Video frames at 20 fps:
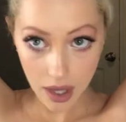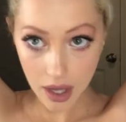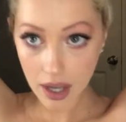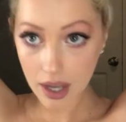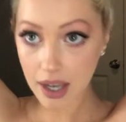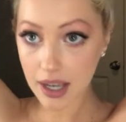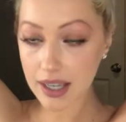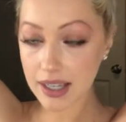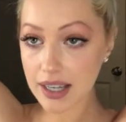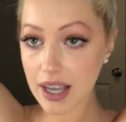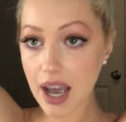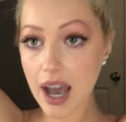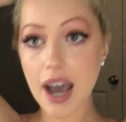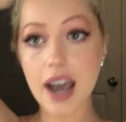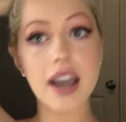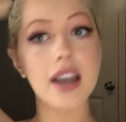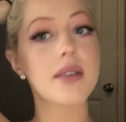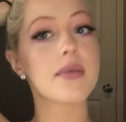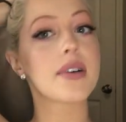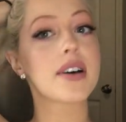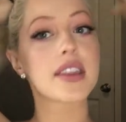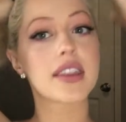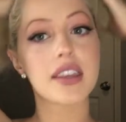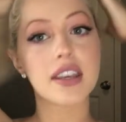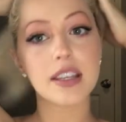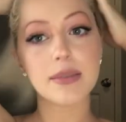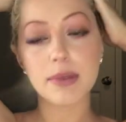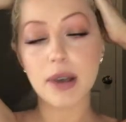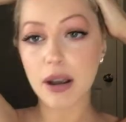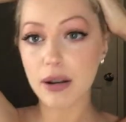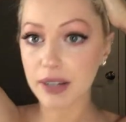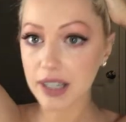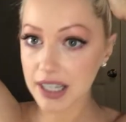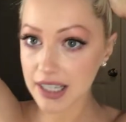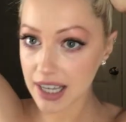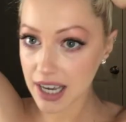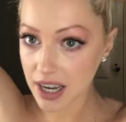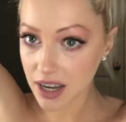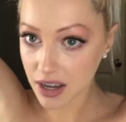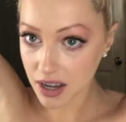Because I want this
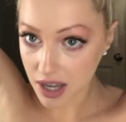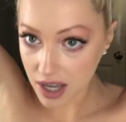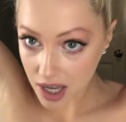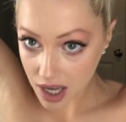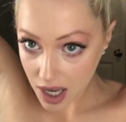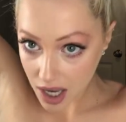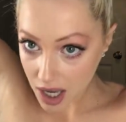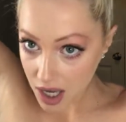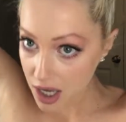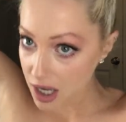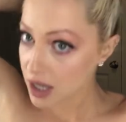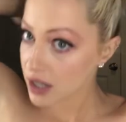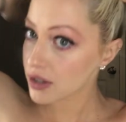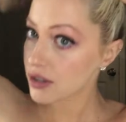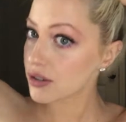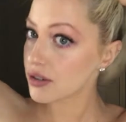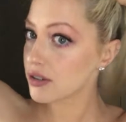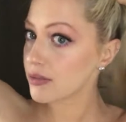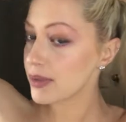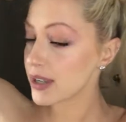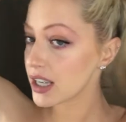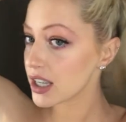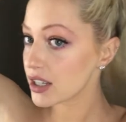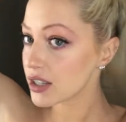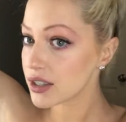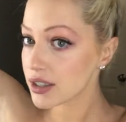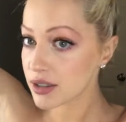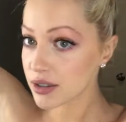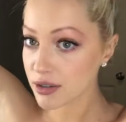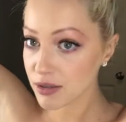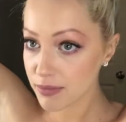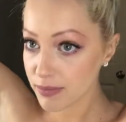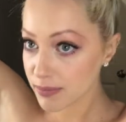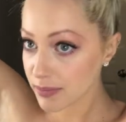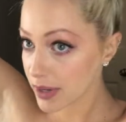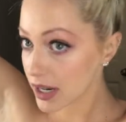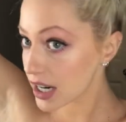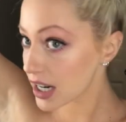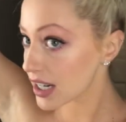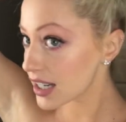ponytail to be
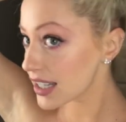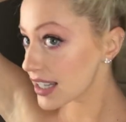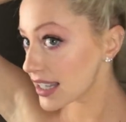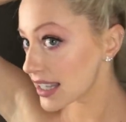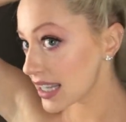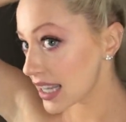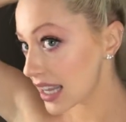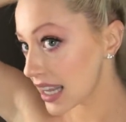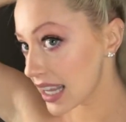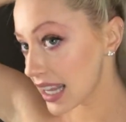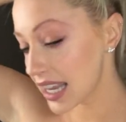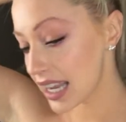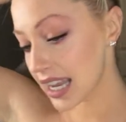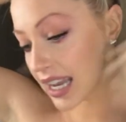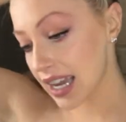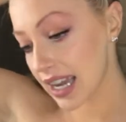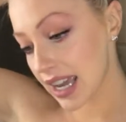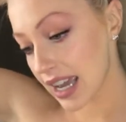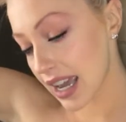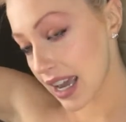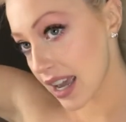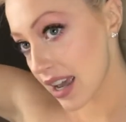super sleek.